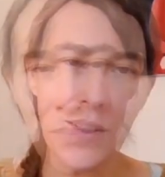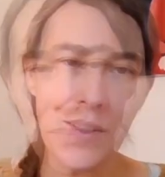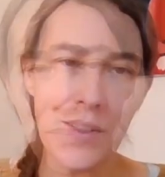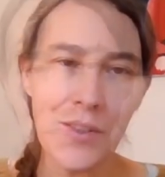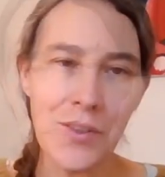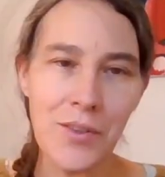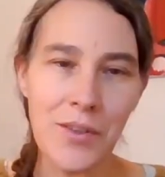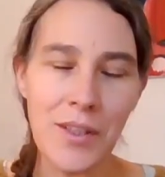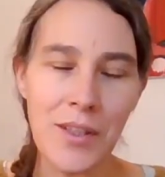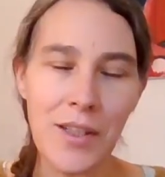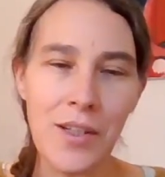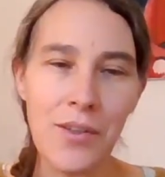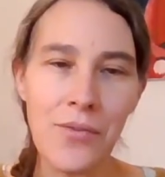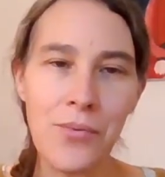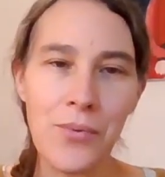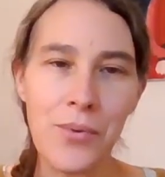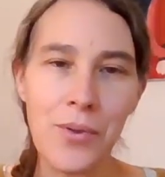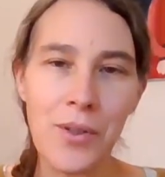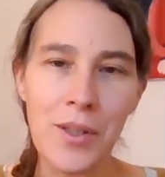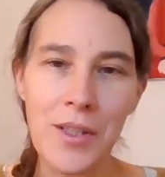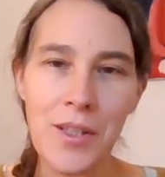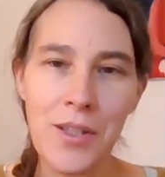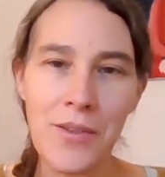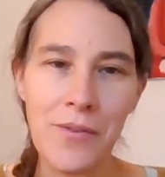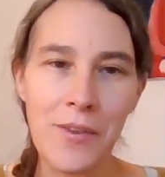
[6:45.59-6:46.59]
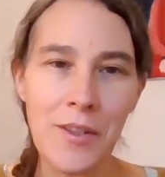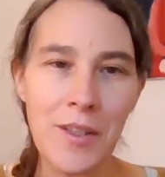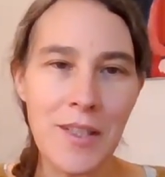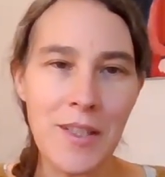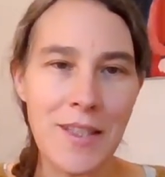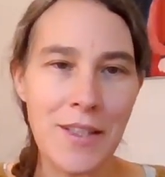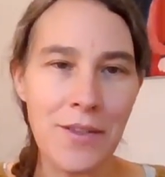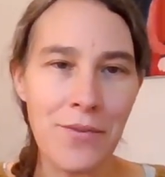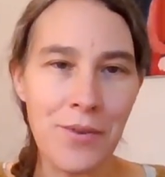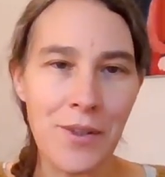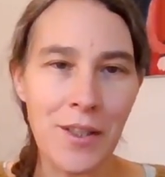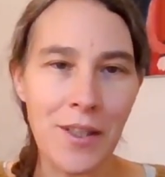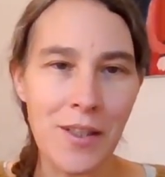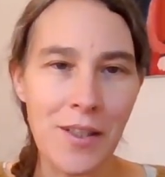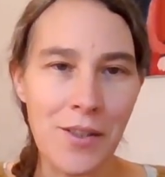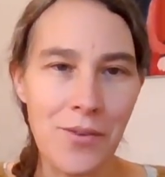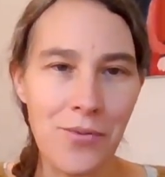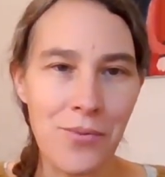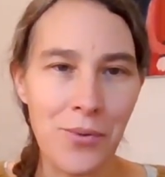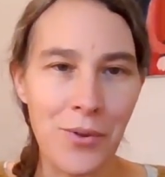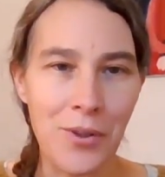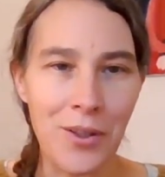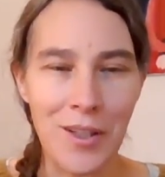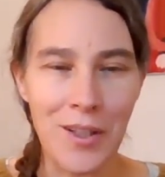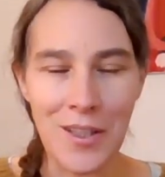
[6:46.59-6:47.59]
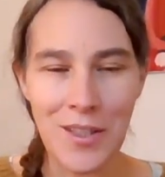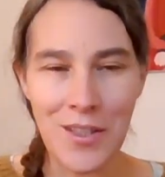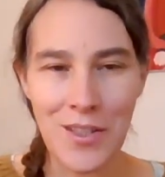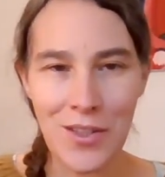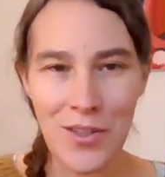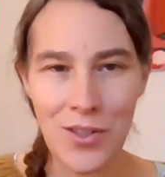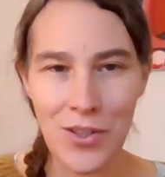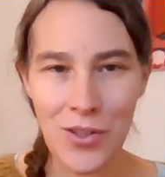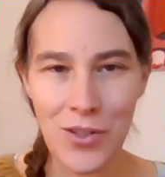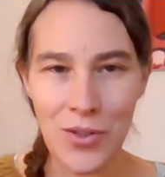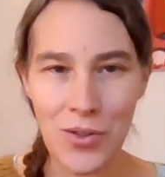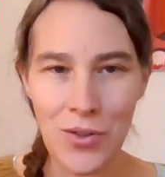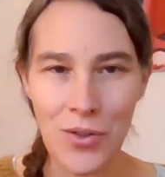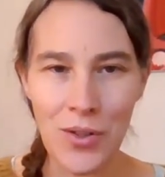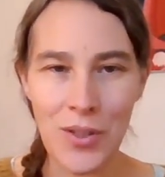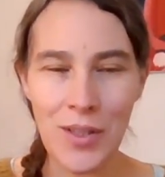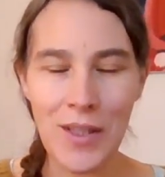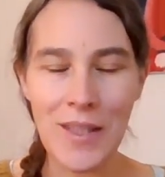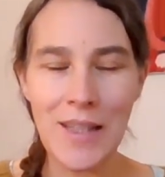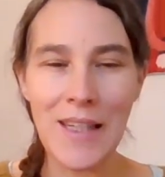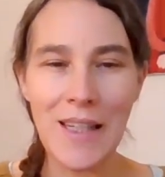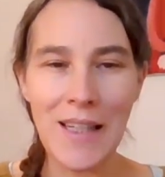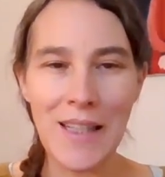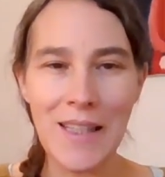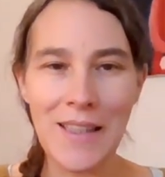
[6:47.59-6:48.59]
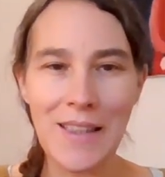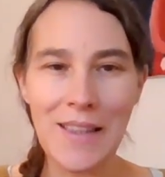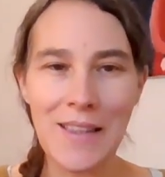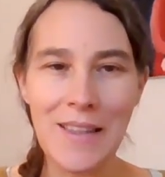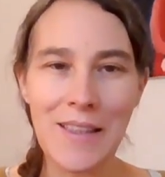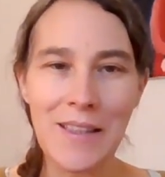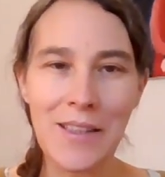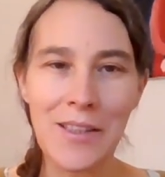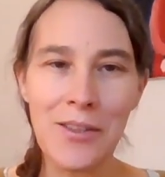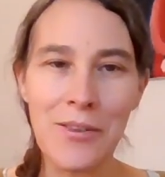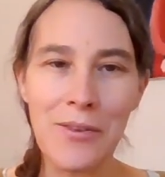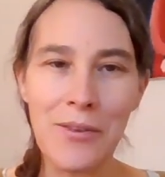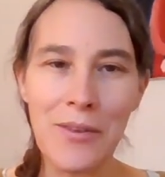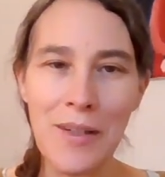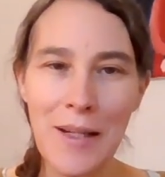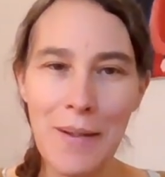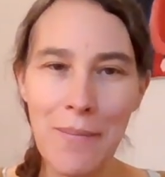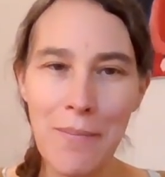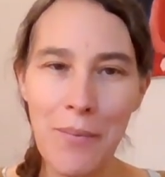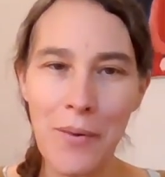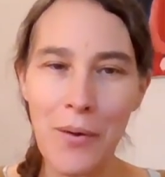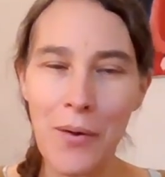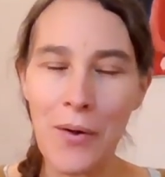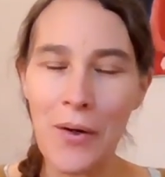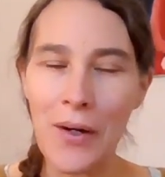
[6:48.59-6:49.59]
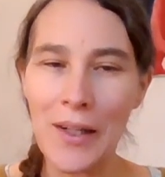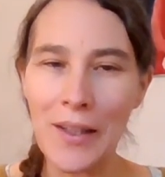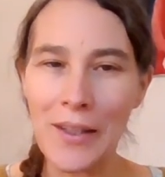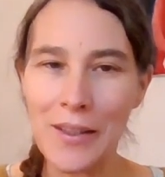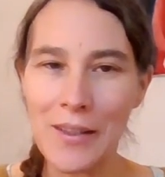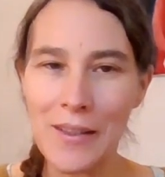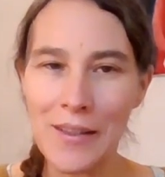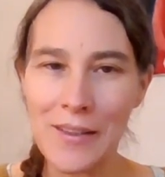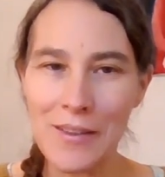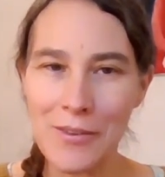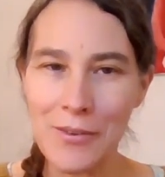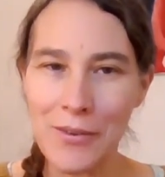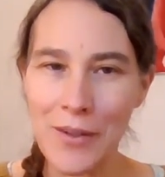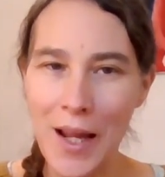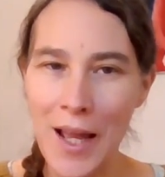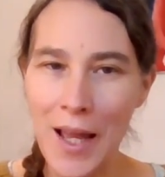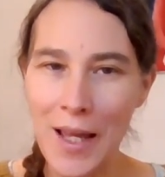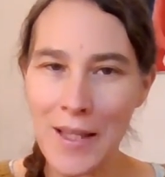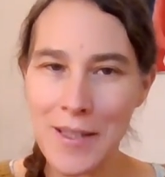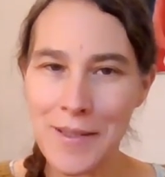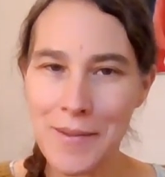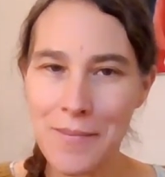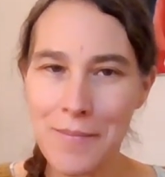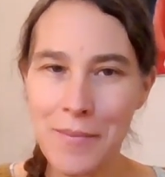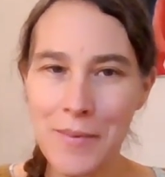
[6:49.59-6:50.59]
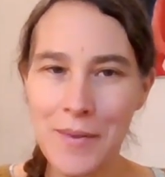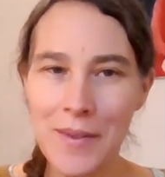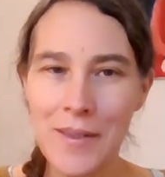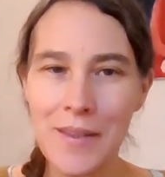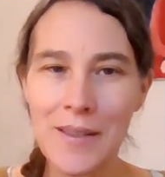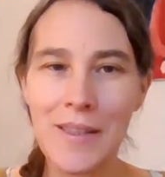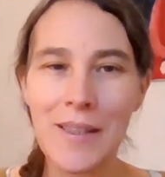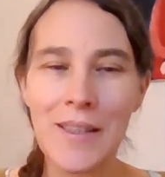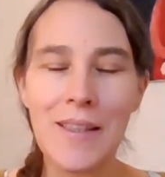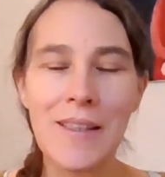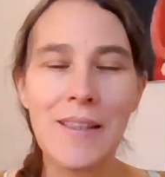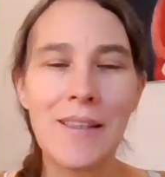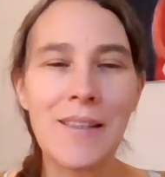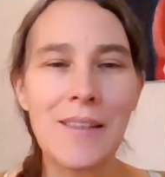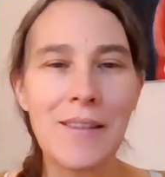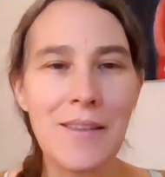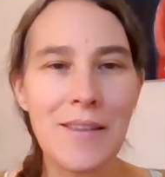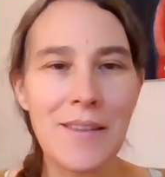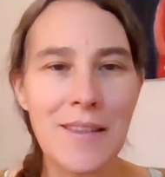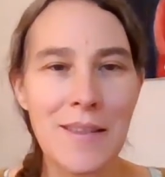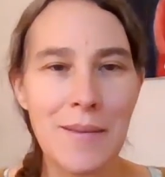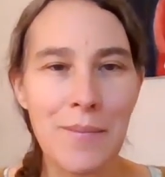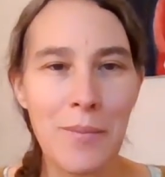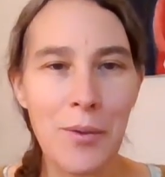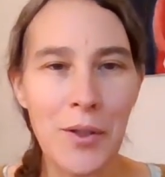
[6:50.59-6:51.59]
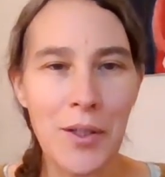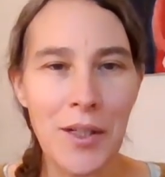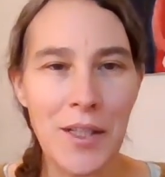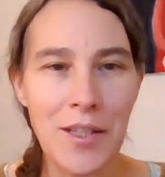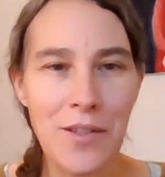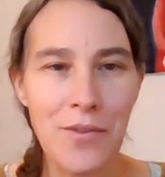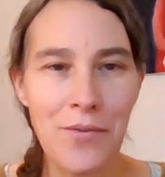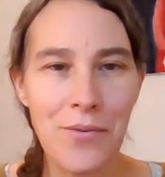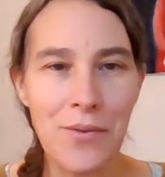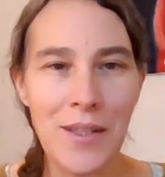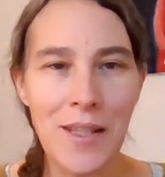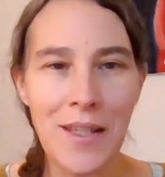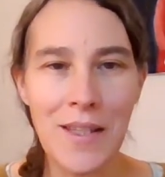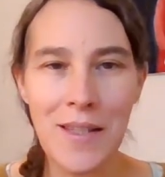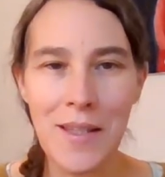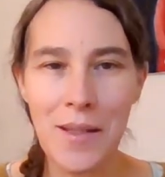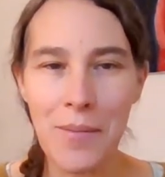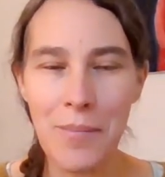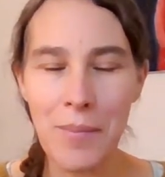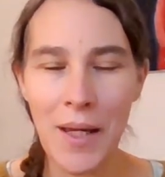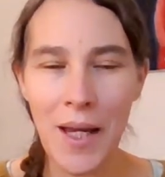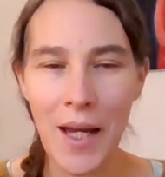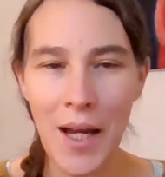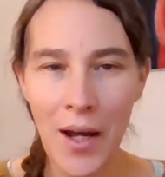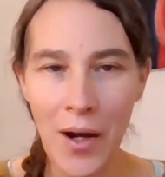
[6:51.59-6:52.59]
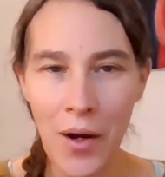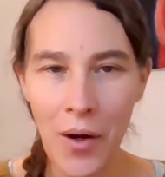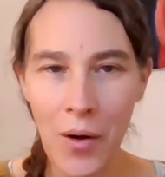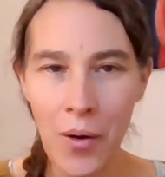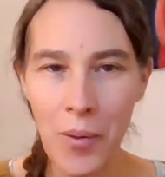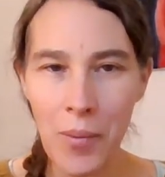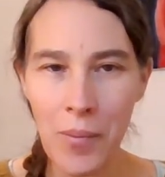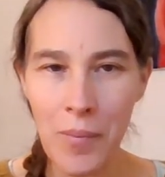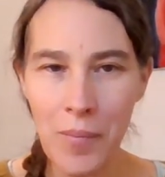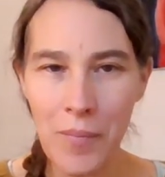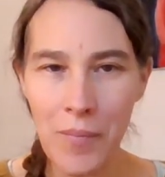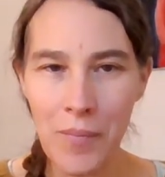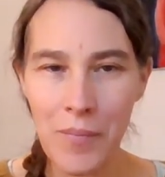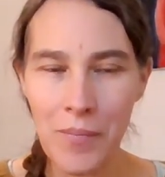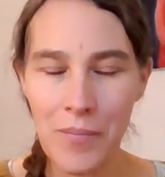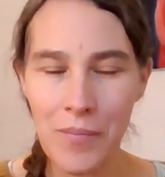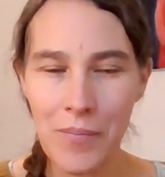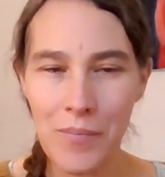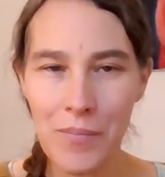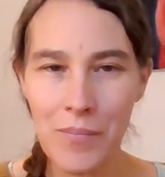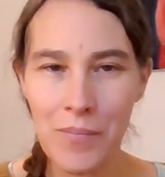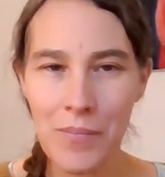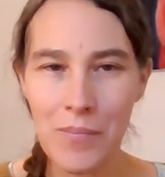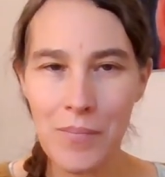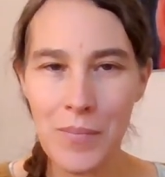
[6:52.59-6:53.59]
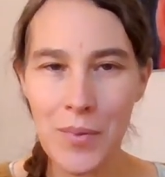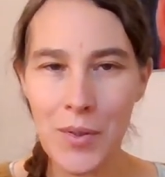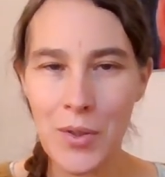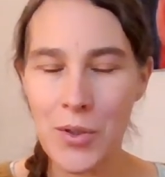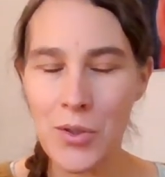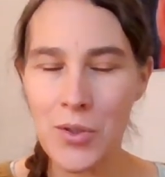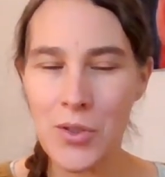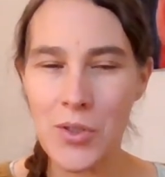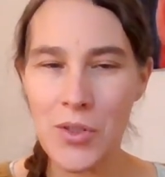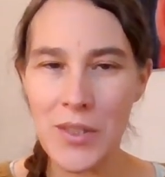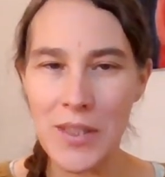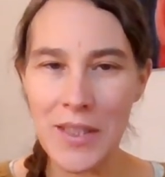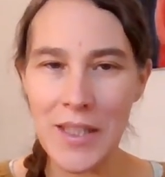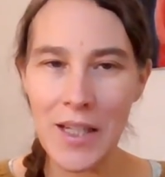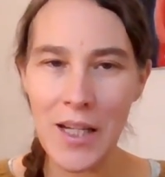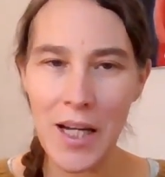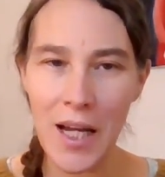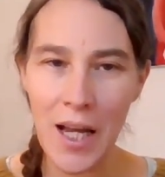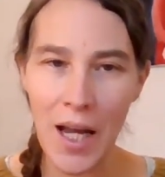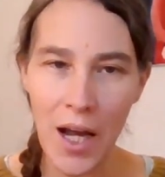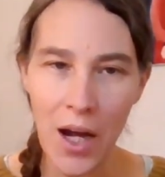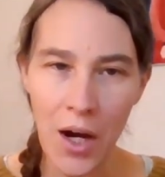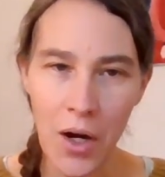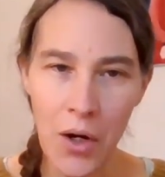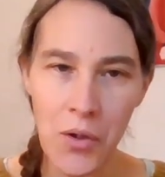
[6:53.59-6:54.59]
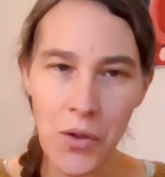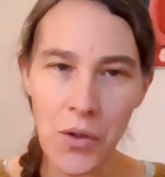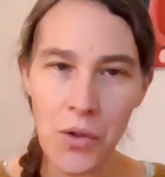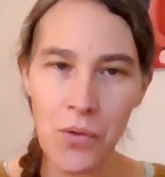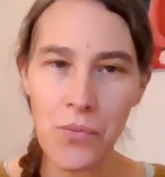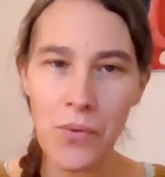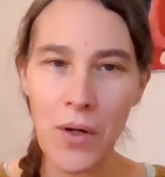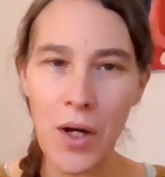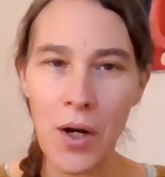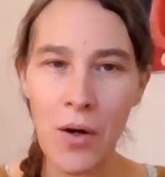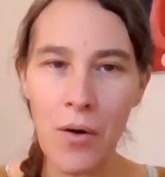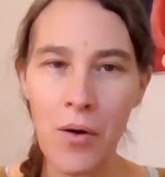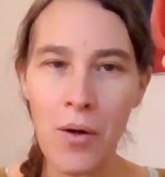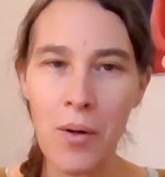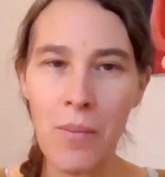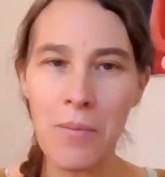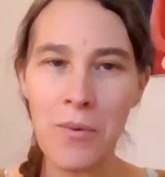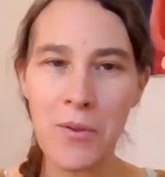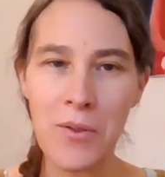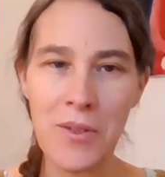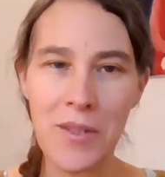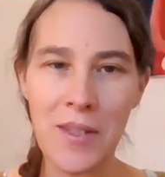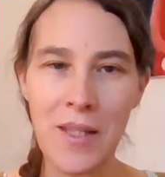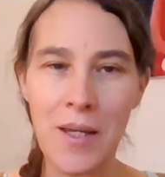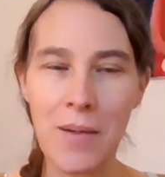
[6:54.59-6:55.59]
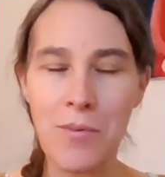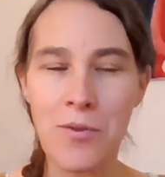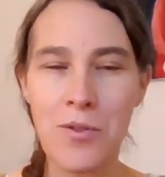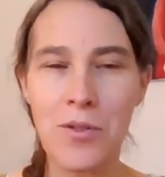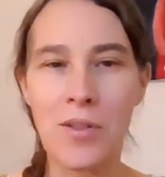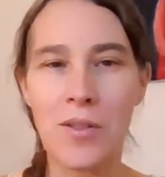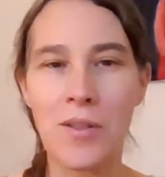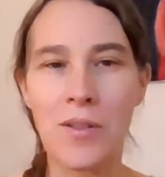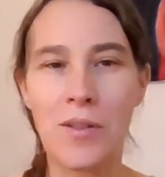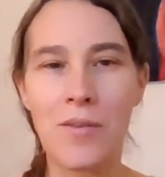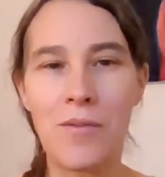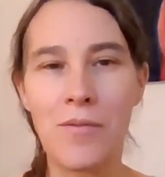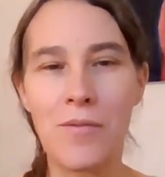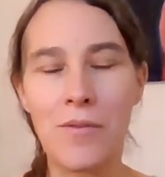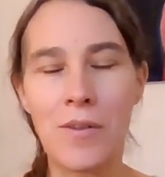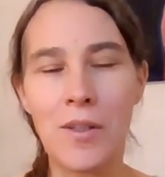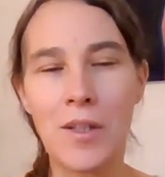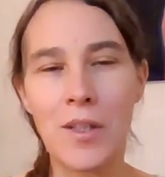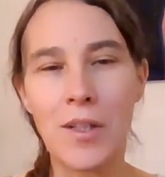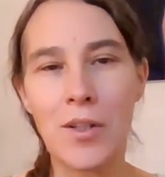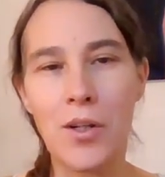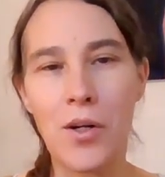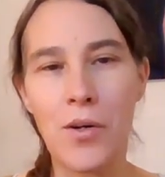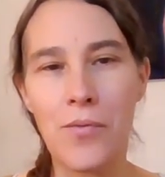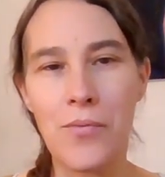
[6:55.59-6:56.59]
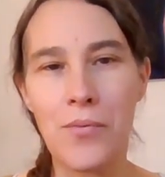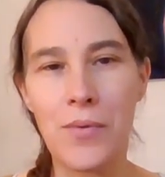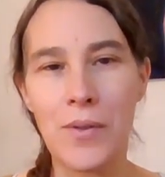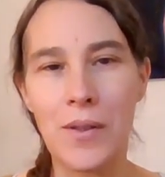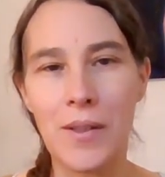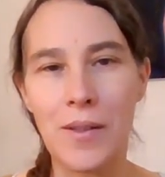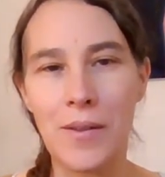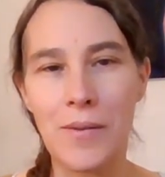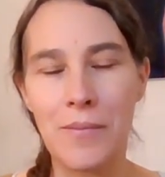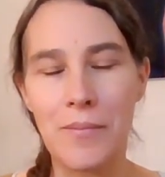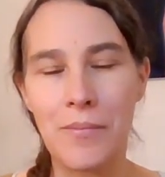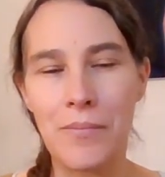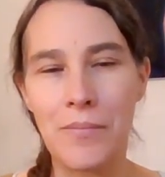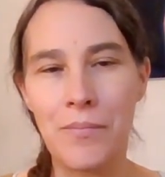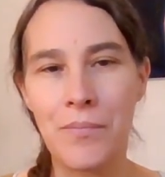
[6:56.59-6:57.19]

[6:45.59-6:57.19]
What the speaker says: So therefore, it's very difficult for us to get a grip or grasp the demonic sphere somehow, because they are out of our perception very often.